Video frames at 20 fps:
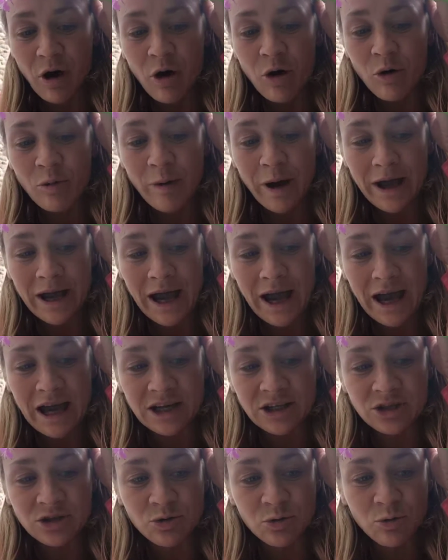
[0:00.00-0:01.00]
oh my
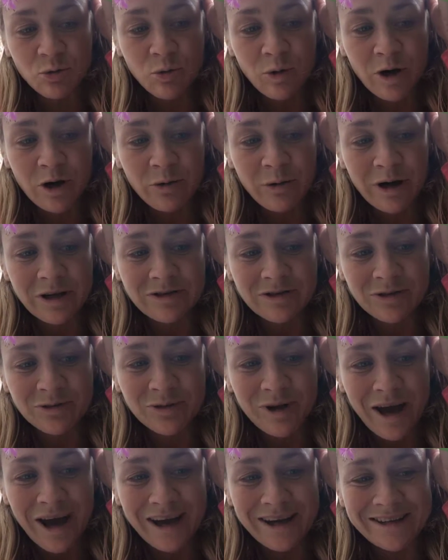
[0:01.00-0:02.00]
gosh, what do I
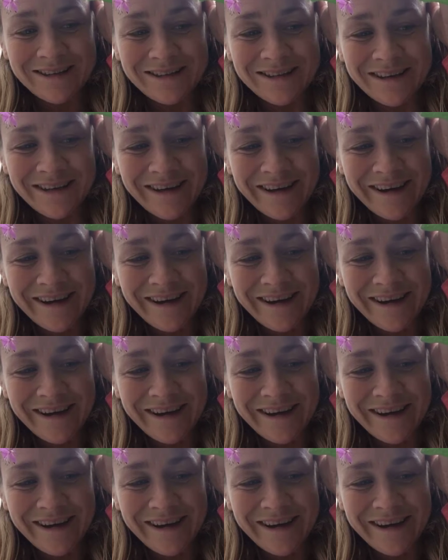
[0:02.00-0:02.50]
do next?